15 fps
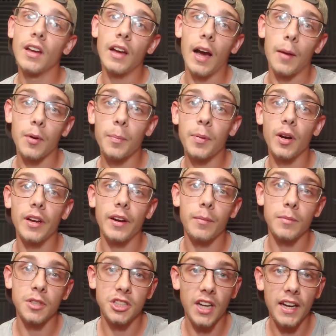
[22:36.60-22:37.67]
I'm going to put
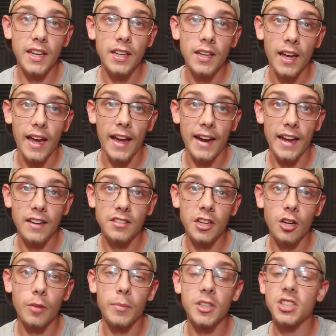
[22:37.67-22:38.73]
machete at S
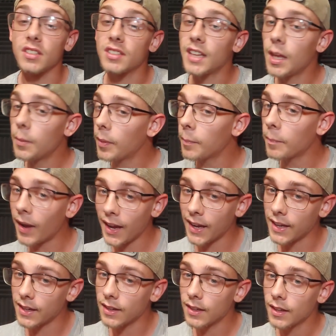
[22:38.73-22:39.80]
tier, but just keep in
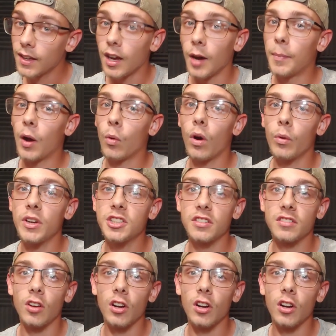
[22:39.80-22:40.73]
mind about what we just